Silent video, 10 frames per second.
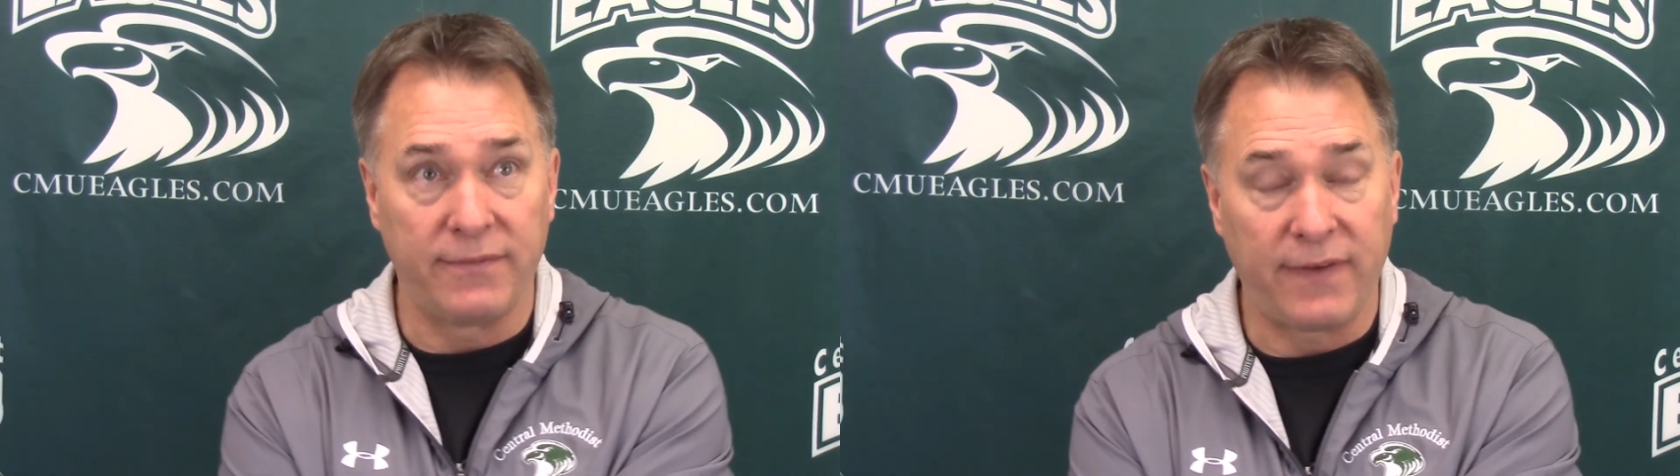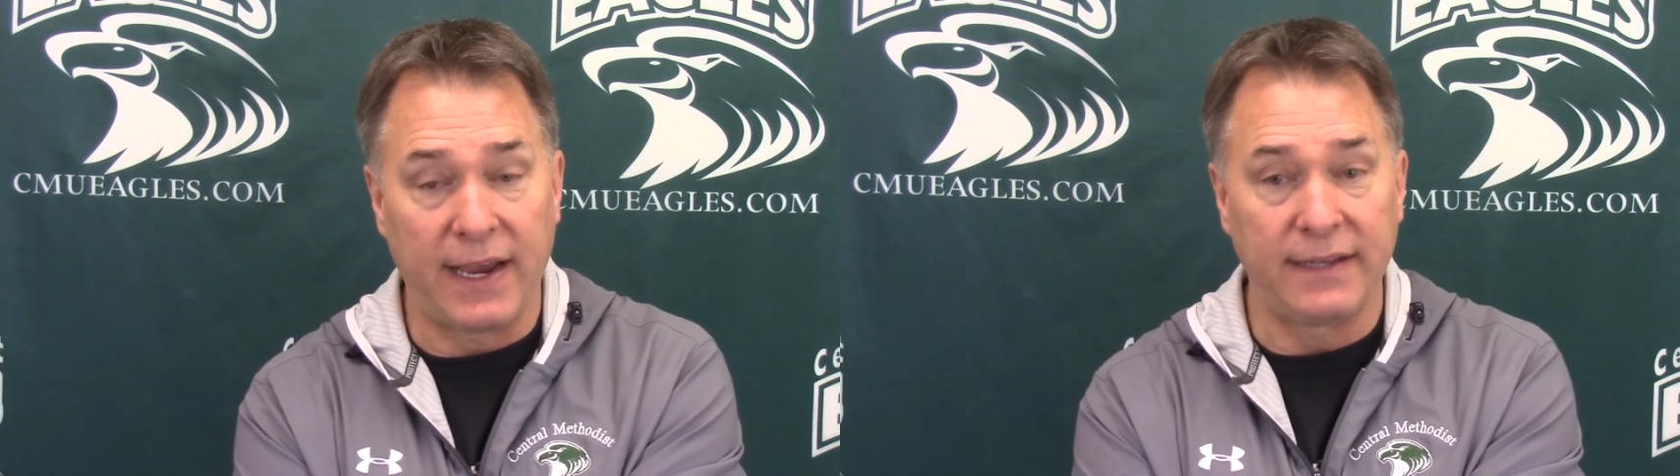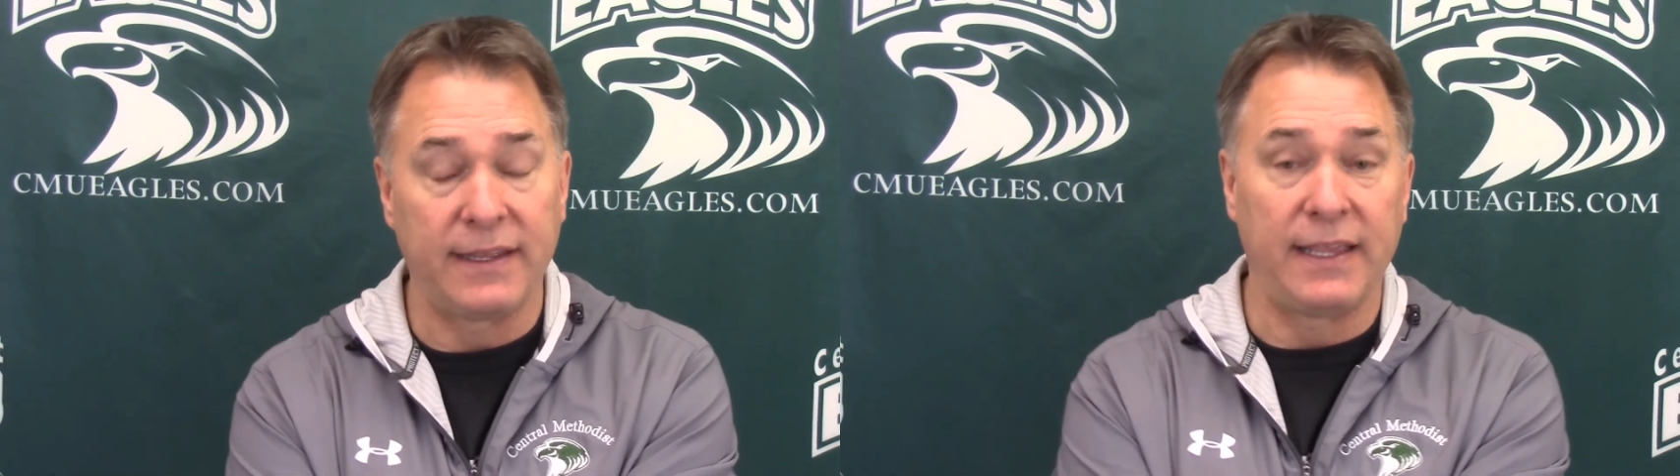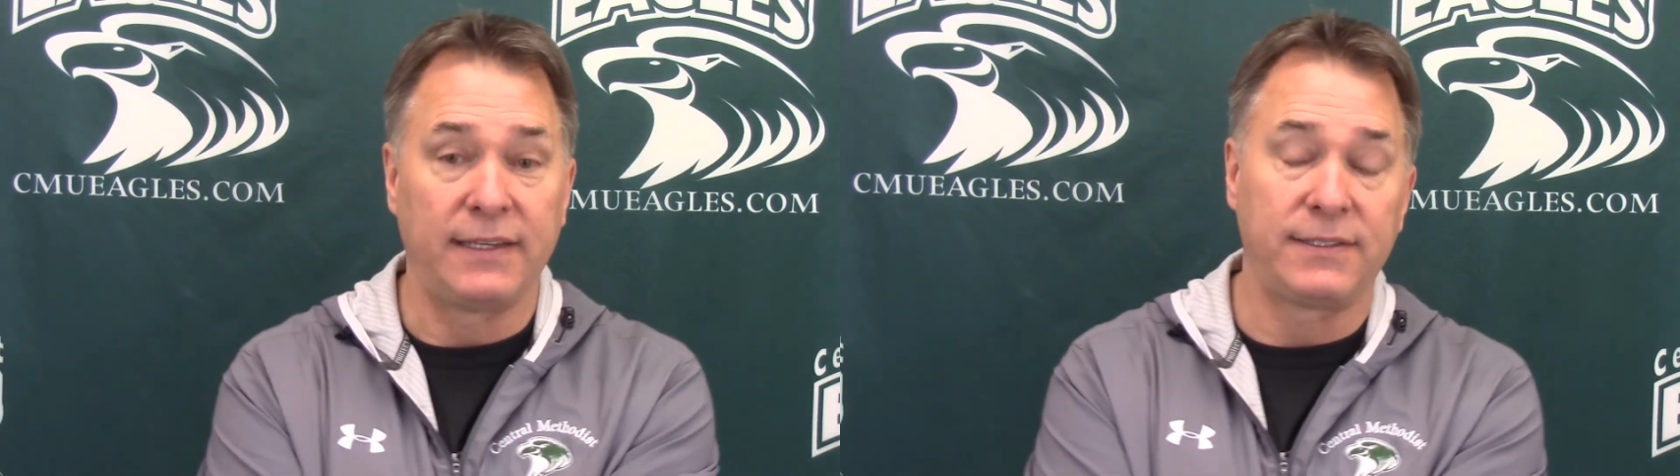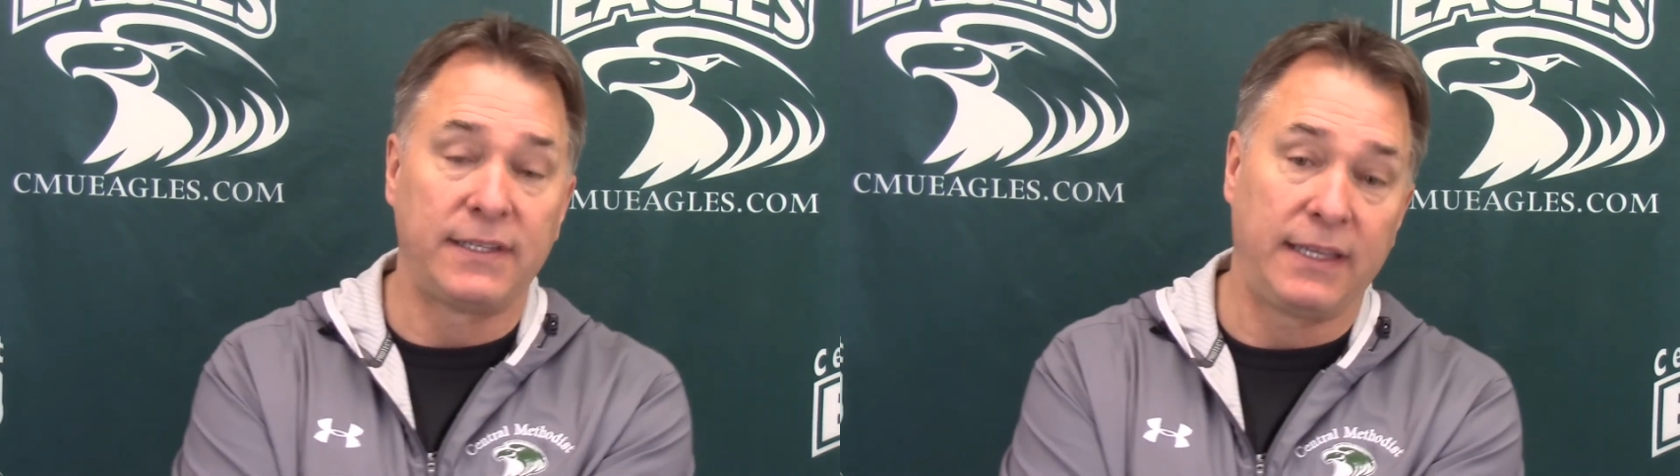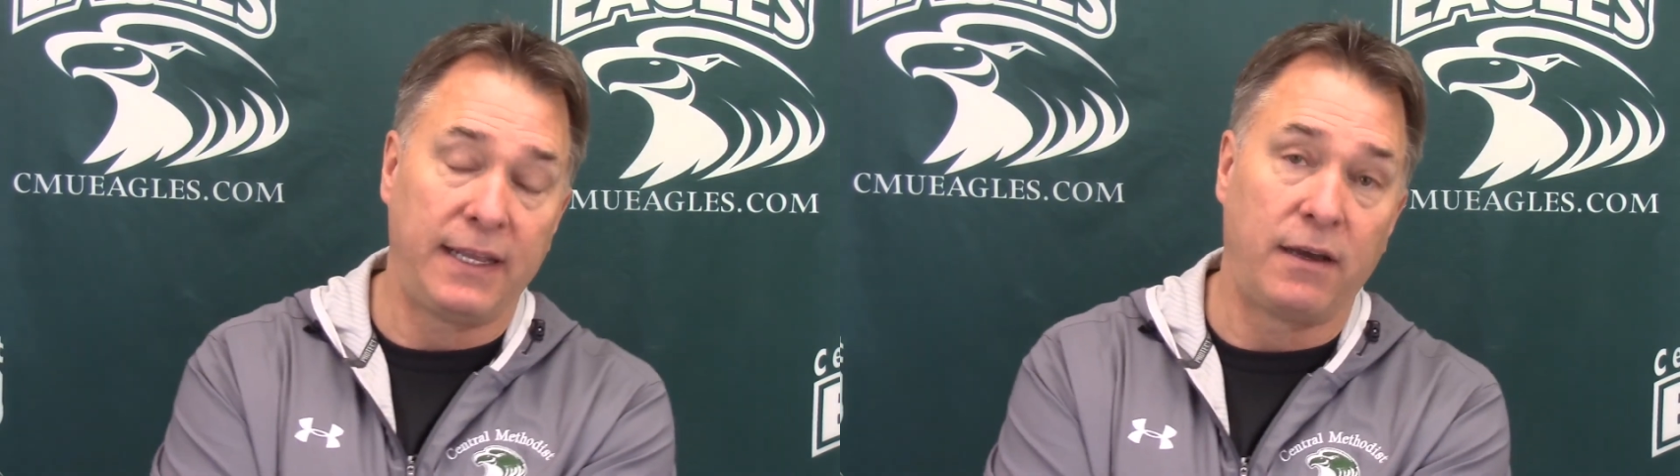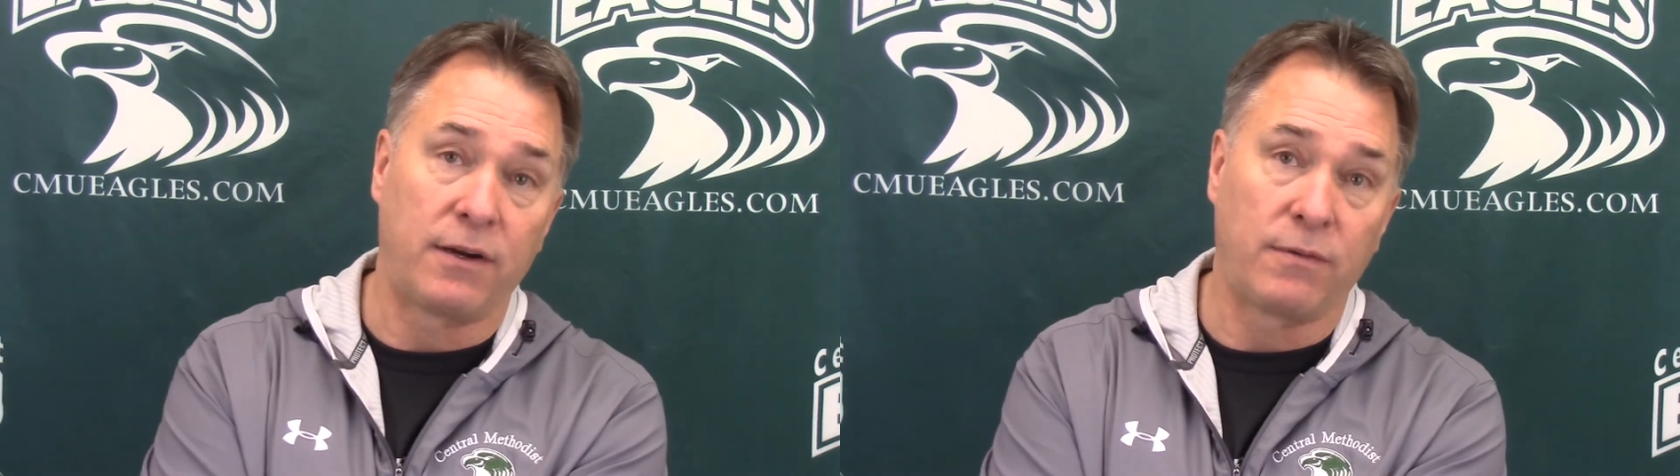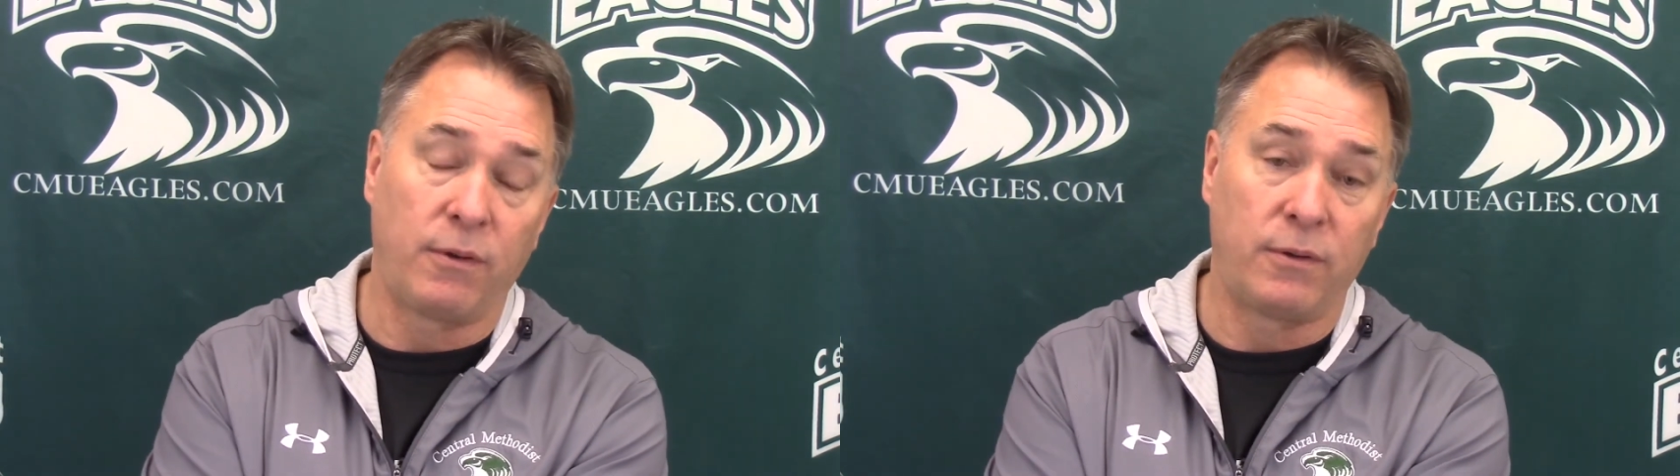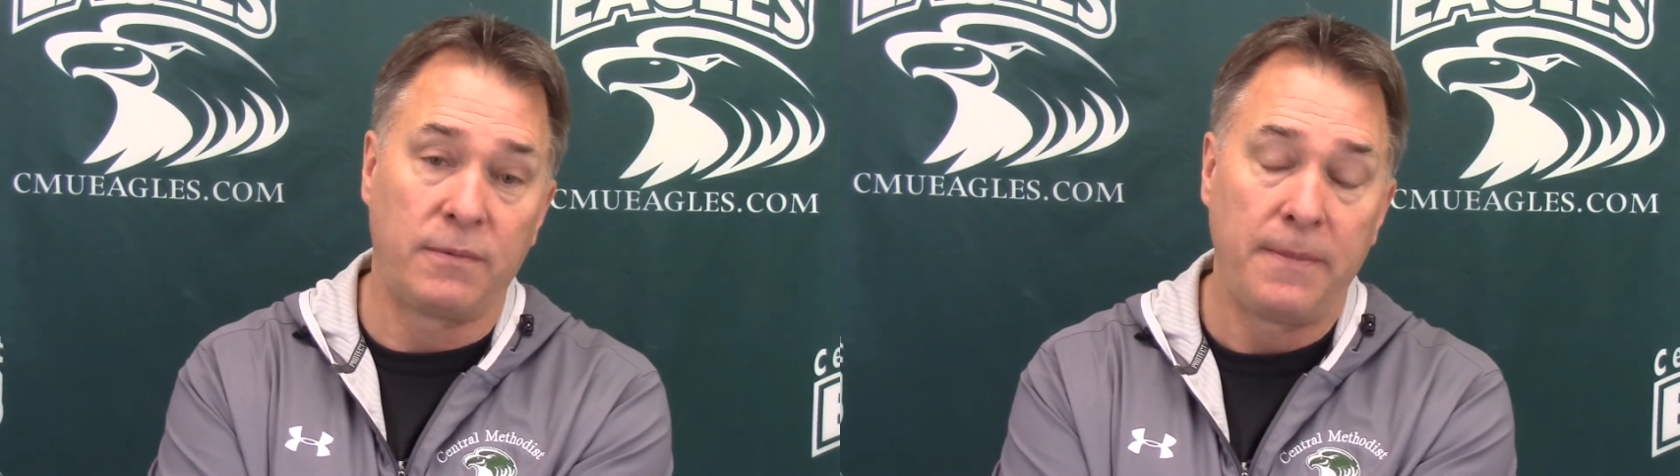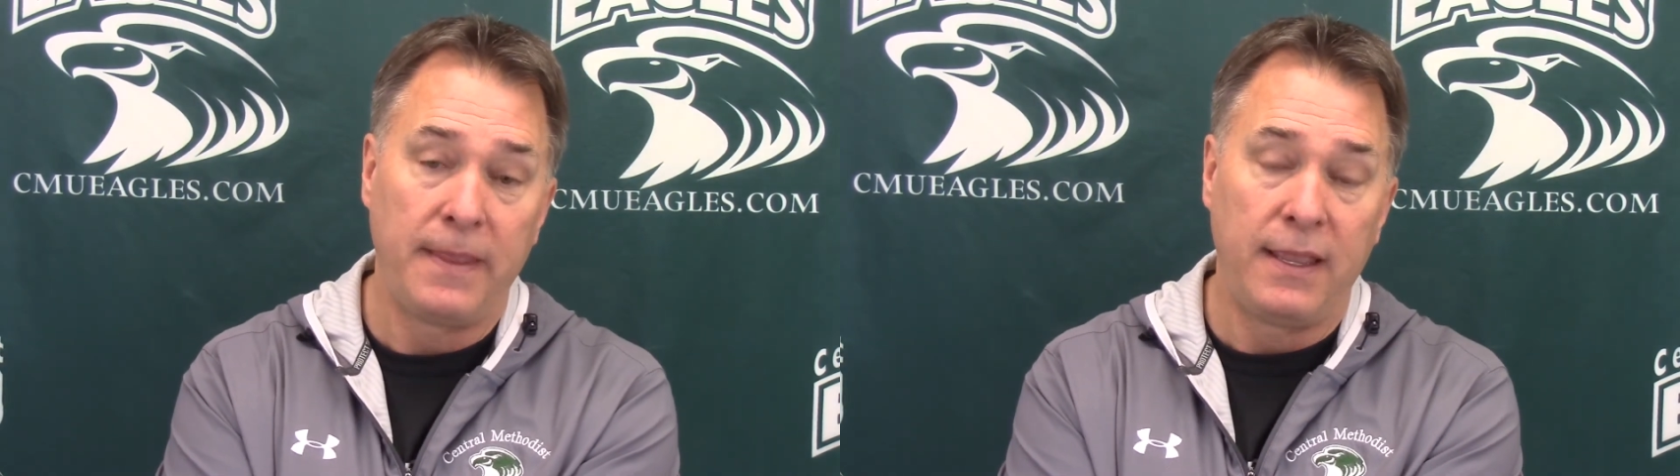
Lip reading: find things and get on a roll.